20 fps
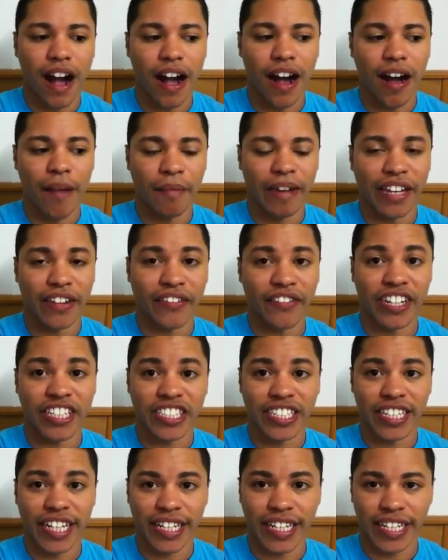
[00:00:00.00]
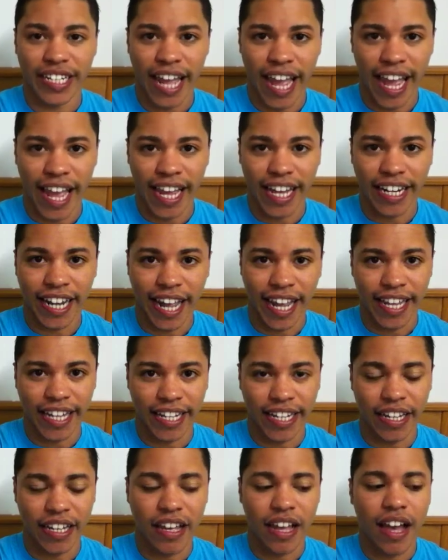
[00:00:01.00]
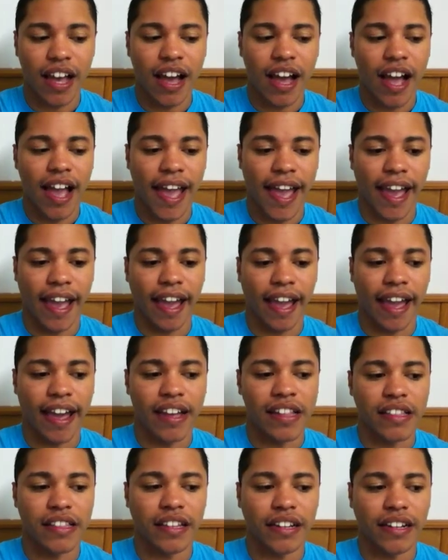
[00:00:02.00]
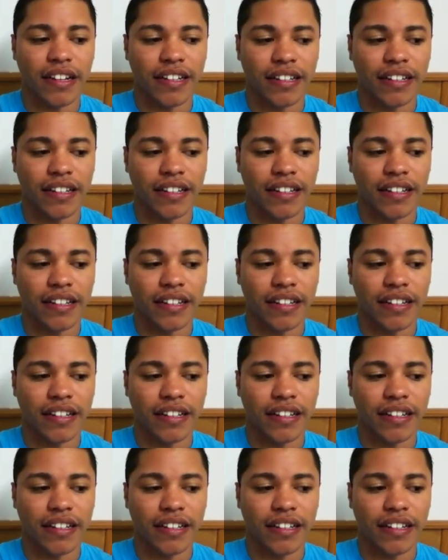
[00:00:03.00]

It originated in Haiti, and